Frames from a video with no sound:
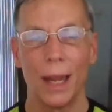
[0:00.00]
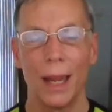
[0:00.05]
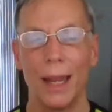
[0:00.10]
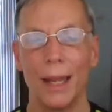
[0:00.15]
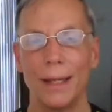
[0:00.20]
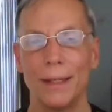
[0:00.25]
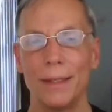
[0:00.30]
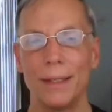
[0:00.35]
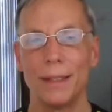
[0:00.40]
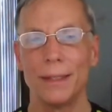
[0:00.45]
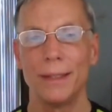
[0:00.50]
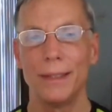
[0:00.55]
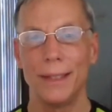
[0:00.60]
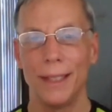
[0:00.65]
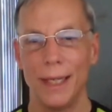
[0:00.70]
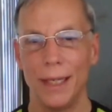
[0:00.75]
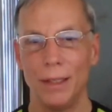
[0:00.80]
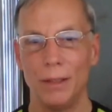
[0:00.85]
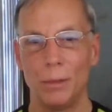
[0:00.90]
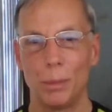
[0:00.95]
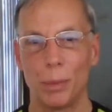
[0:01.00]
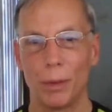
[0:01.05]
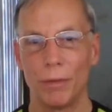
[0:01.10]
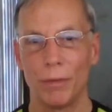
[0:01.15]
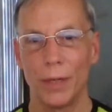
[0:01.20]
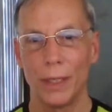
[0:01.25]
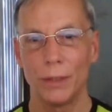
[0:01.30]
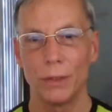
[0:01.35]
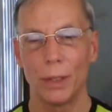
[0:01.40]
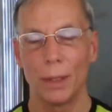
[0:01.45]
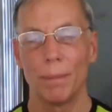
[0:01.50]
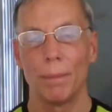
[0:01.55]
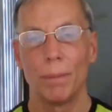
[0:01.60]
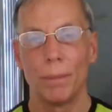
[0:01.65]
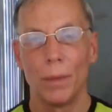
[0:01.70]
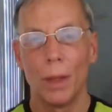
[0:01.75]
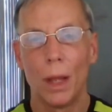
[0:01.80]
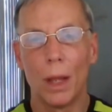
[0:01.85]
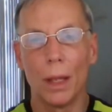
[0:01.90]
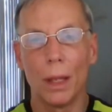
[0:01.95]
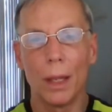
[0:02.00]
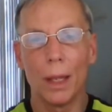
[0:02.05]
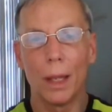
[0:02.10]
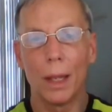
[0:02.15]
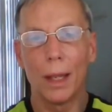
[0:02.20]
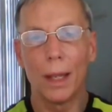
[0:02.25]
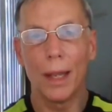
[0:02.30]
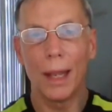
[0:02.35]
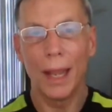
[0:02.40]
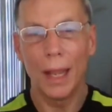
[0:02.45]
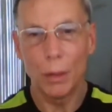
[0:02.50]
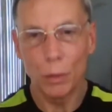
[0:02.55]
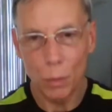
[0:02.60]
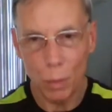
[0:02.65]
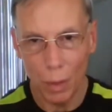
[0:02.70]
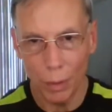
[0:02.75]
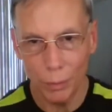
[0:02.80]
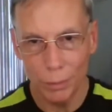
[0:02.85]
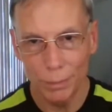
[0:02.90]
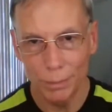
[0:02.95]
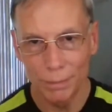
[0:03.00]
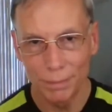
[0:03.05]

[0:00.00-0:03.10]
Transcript: in disease prevention. End quote.